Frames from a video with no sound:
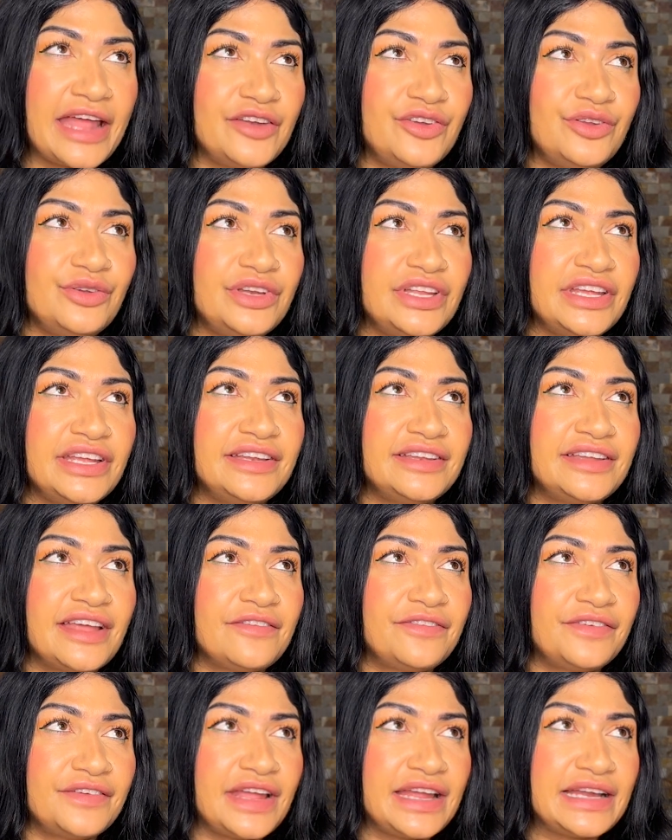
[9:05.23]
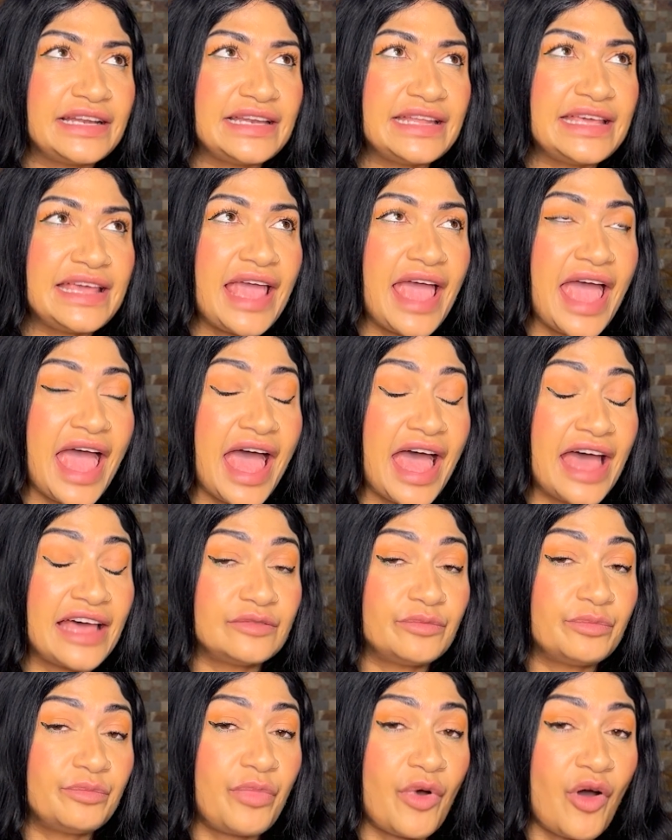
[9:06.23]
Andrew Tate definitely
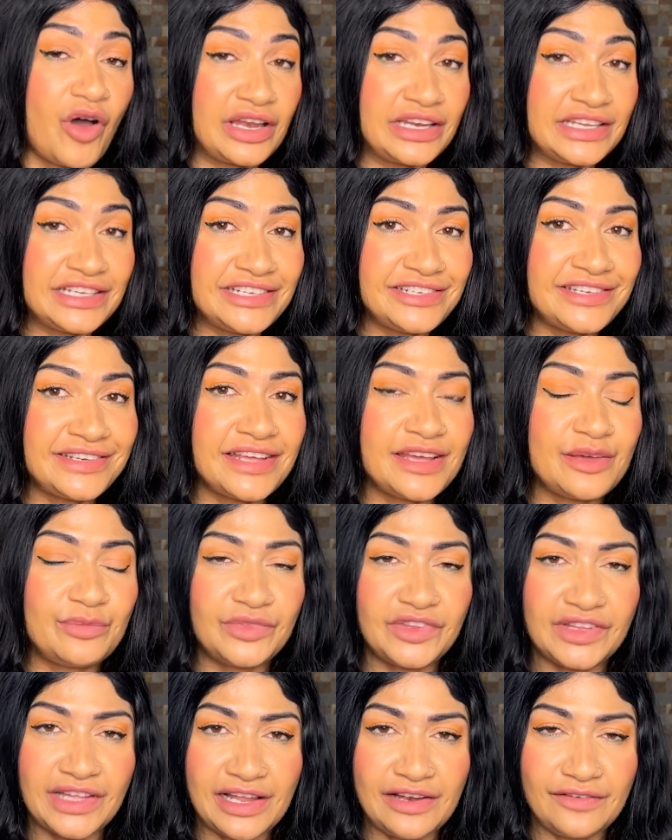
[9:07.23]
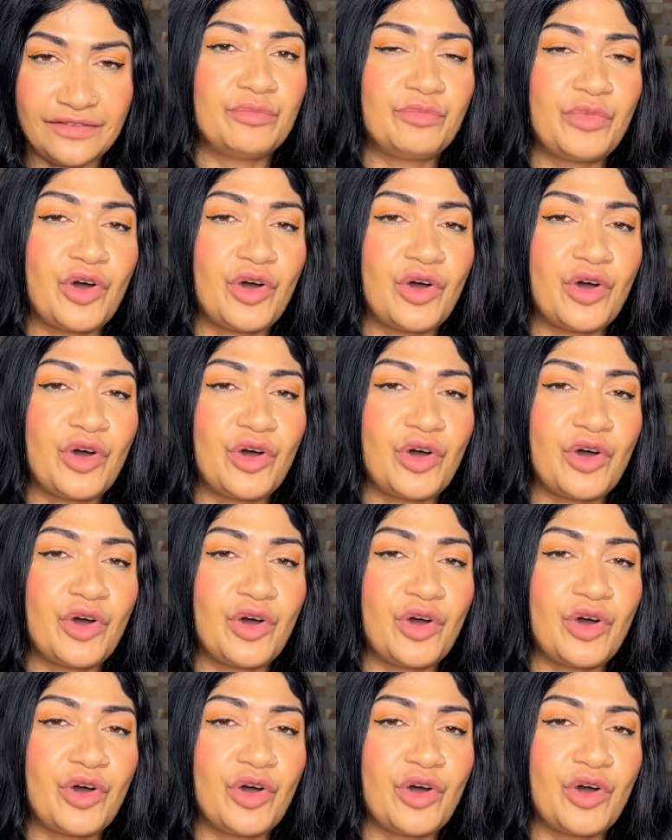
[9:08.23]
has polished himself,